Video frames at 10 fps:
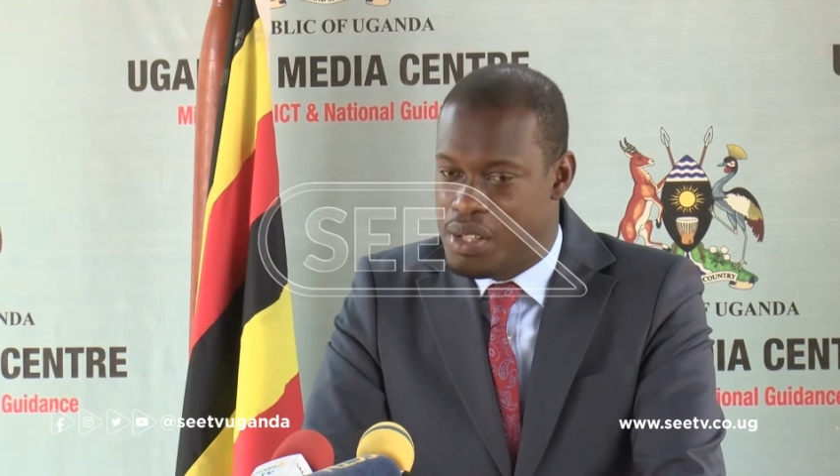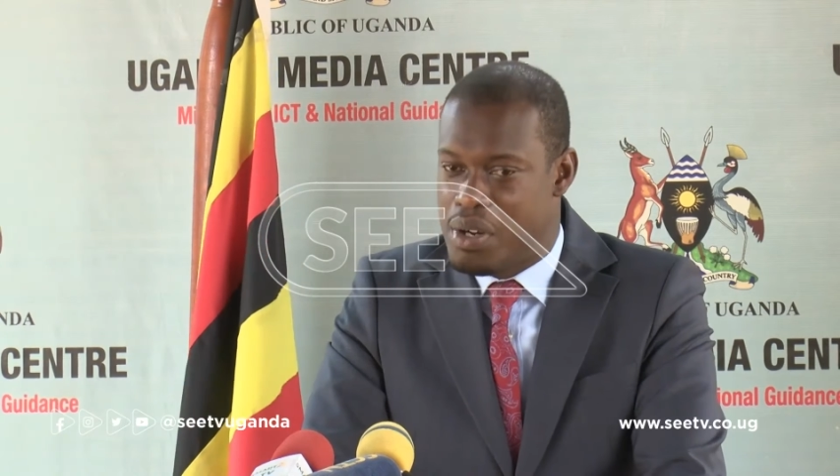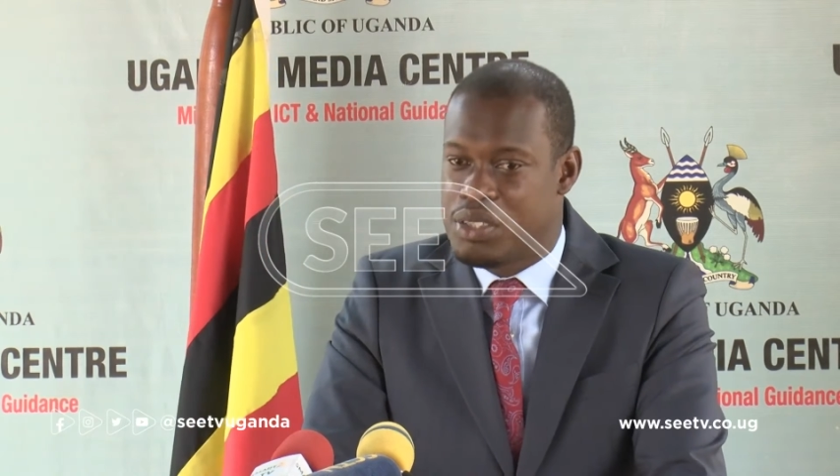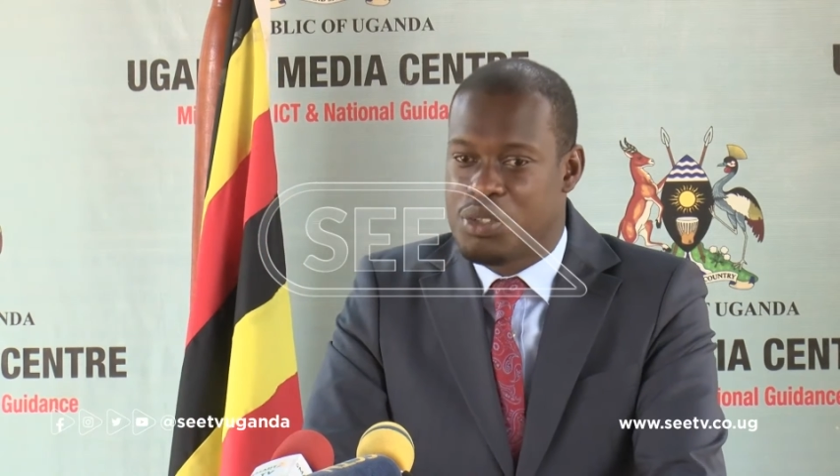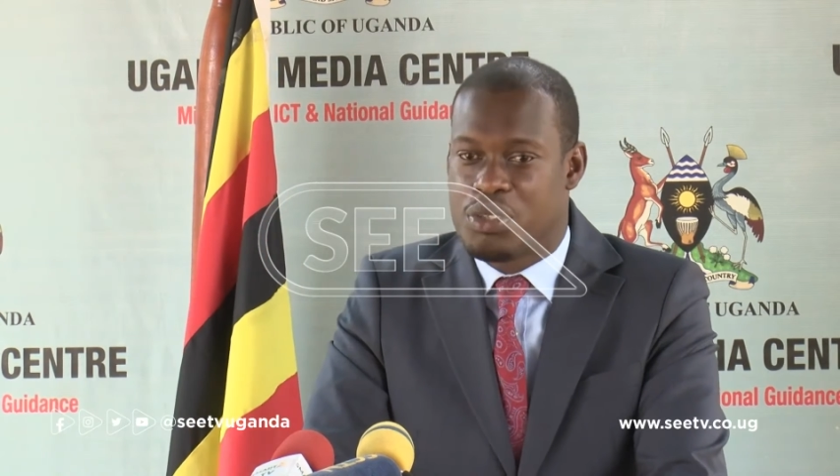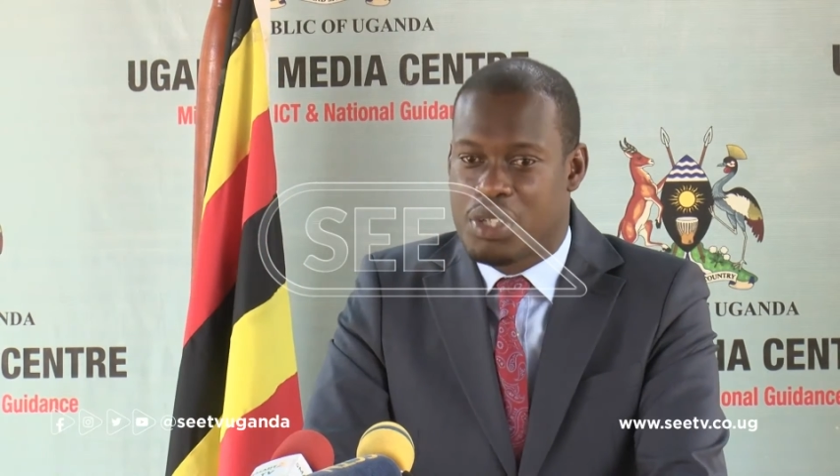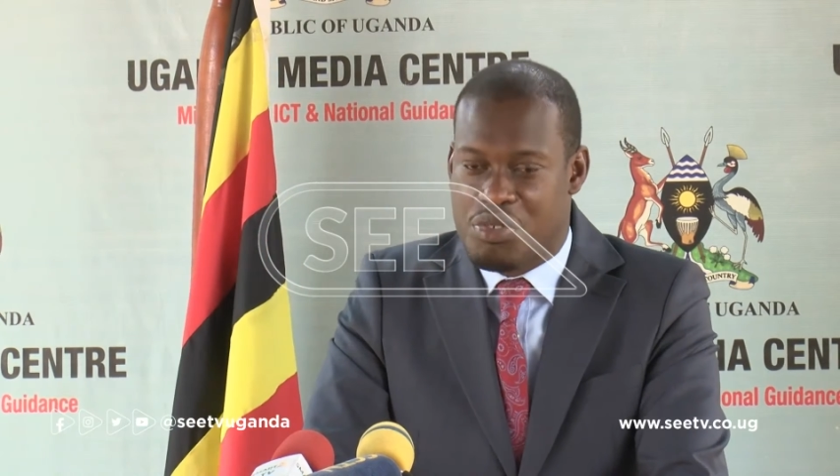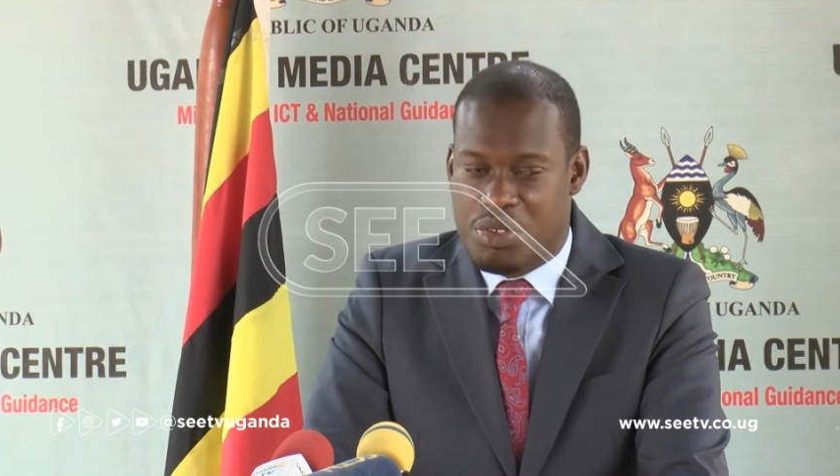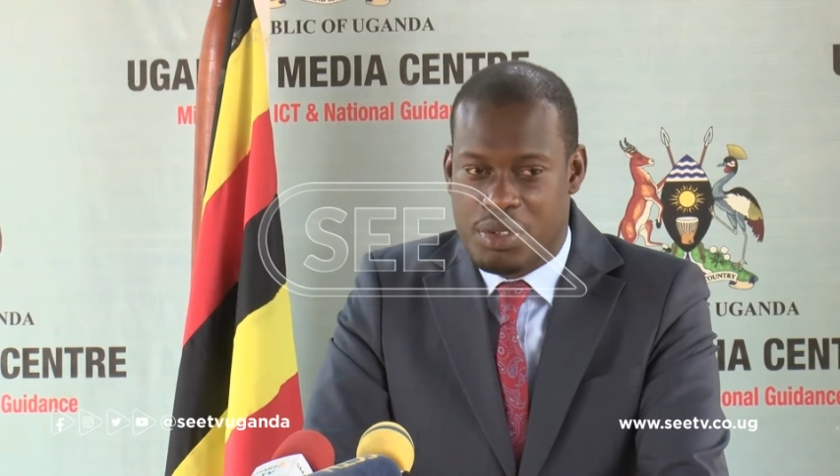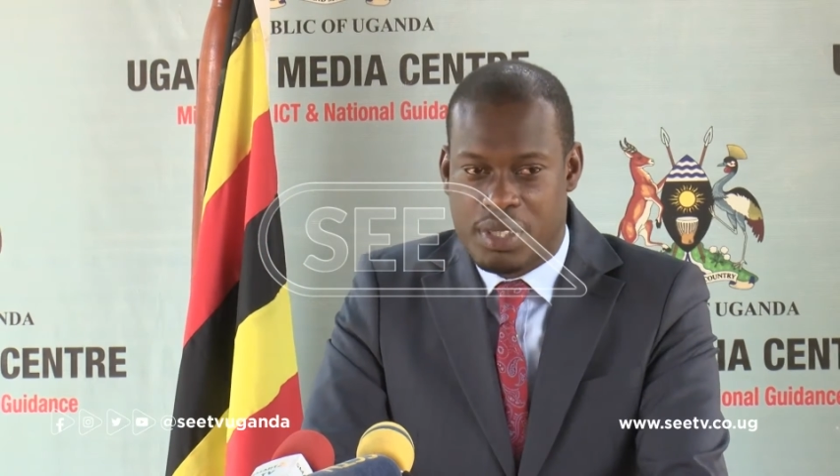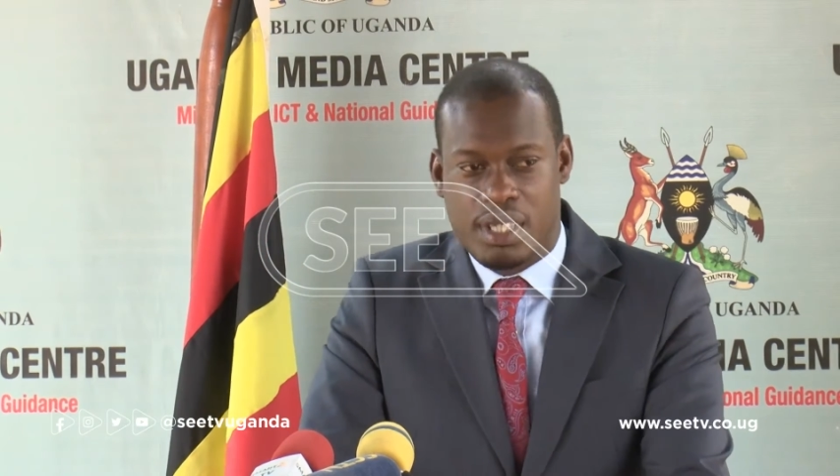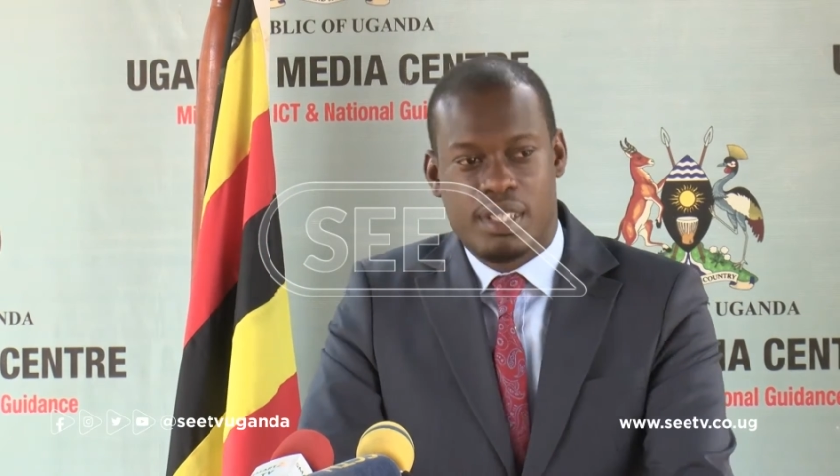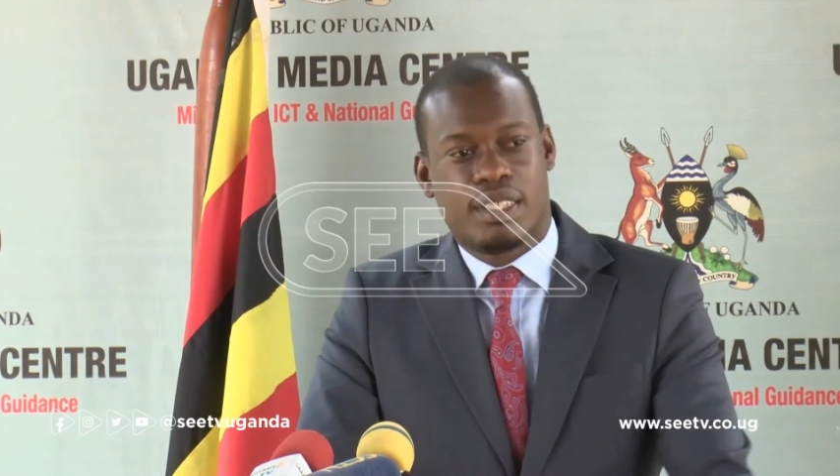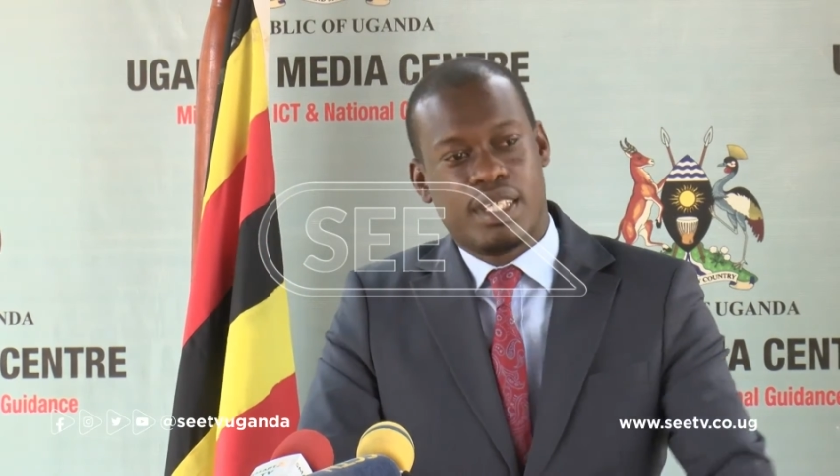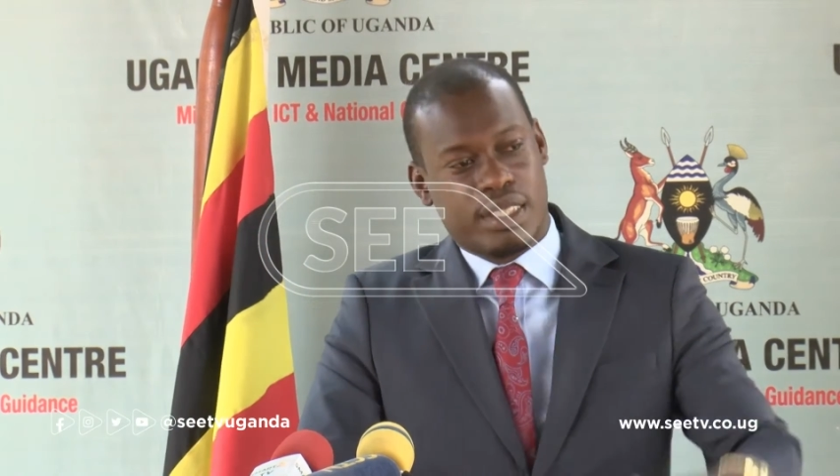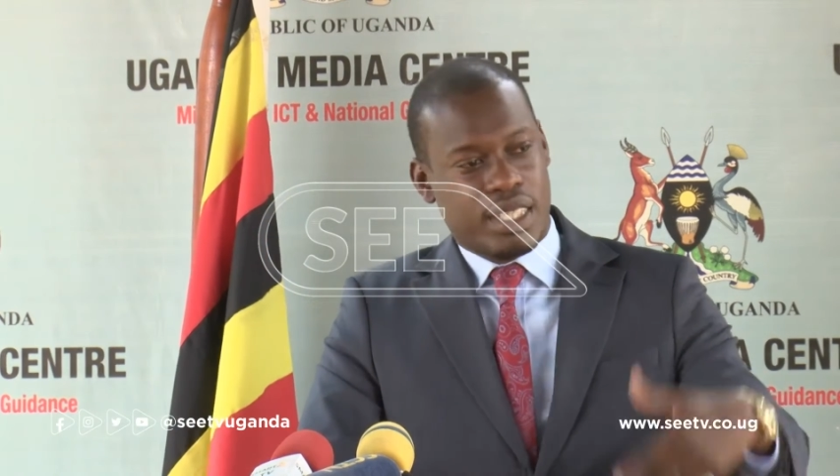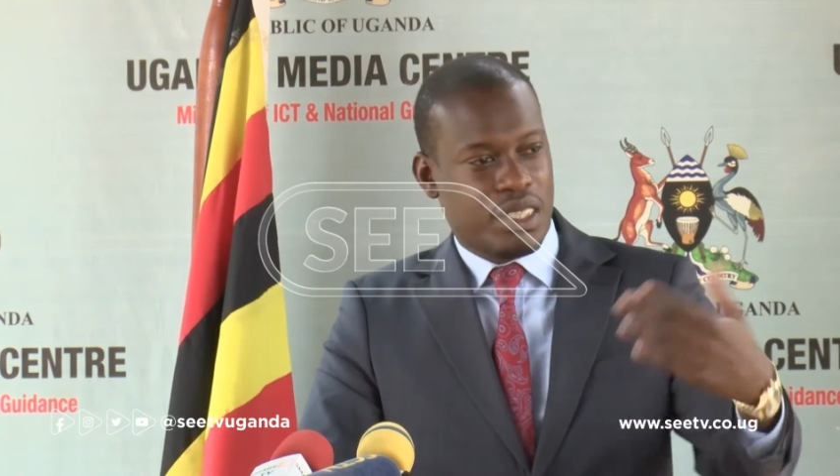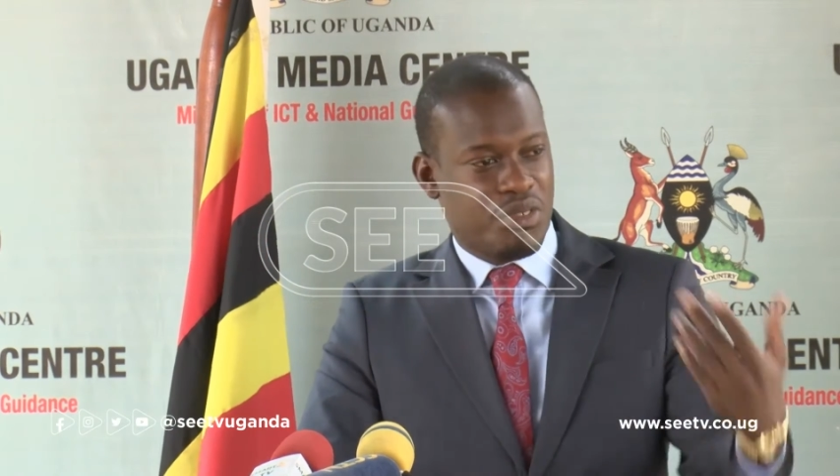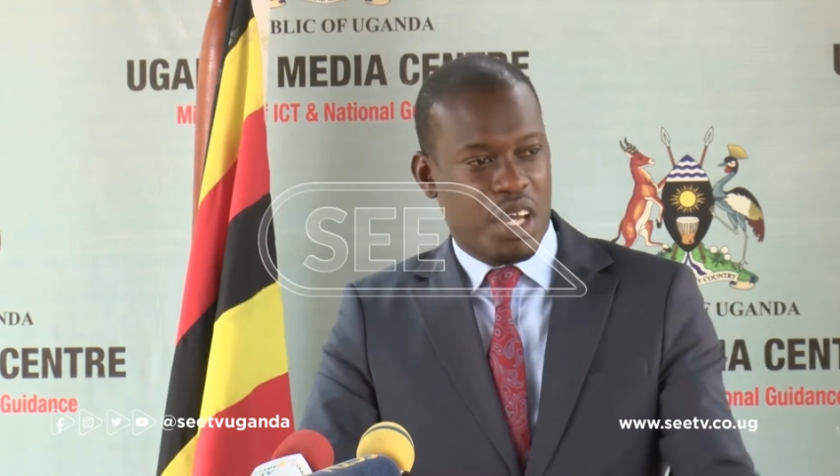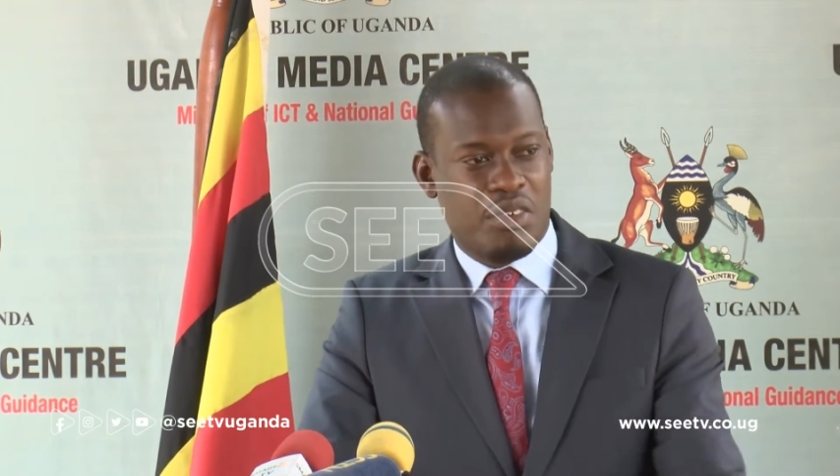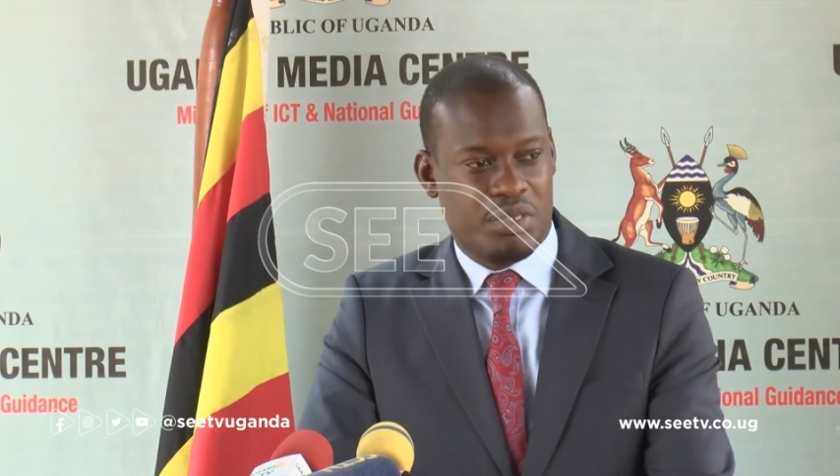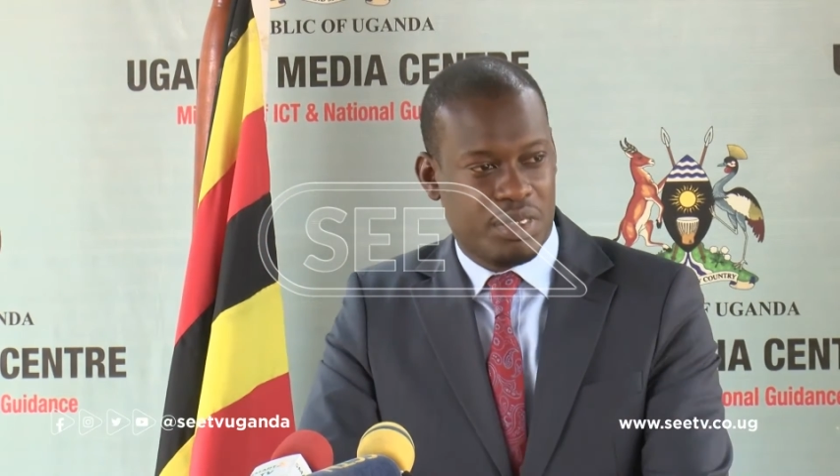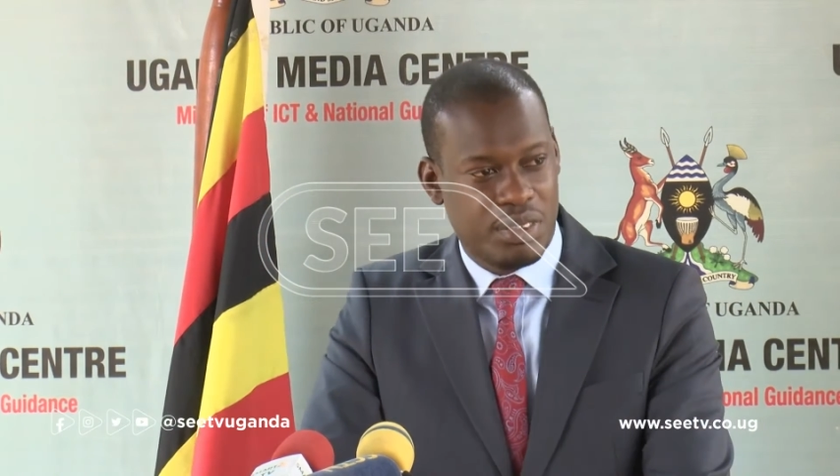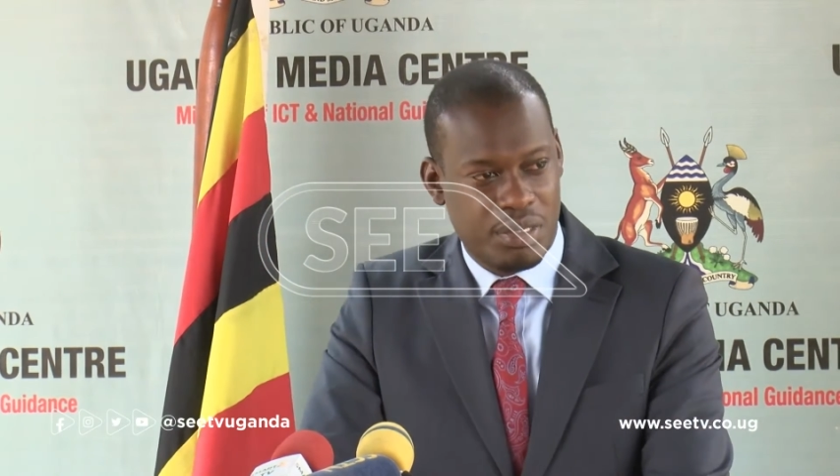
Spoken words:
and there was no travel, the sector survived.